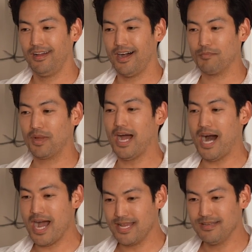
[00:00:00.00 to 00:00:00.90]
I'm
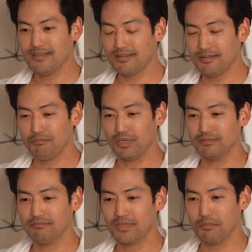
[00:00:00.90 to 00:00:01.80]
kind, but
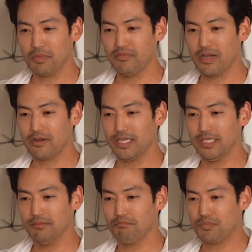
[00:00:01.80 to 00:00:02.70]
can be
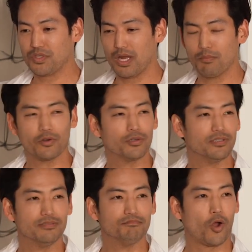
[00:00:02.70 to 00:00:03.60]
very stubborn
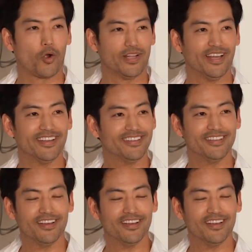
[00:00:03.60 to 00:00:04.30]
and hard-headed.